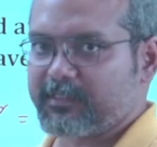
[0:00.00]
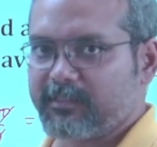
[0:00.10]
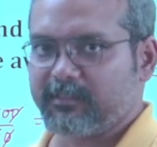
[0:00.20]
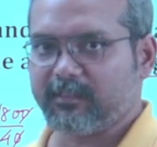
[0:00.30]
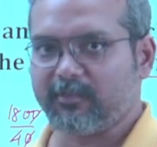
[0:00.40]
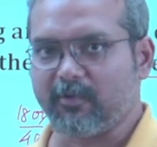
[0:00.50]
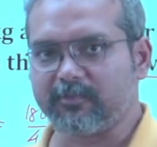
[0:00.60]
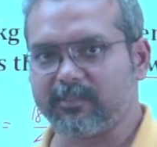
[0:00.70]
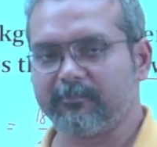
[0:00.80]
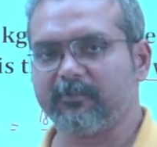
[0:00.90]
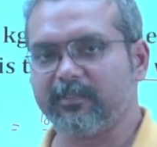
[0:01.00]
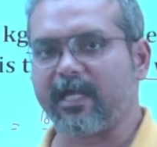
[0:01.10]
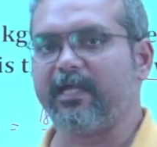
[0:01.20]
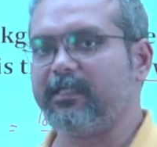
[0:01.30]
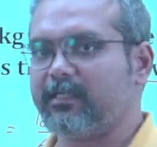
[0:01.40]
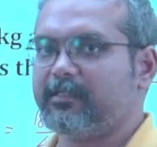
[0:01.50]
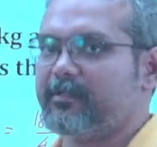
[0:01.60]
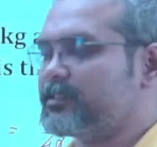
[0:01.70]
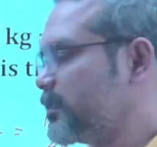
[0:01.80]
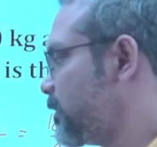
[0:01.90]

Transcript: the concept or the idea remains the same.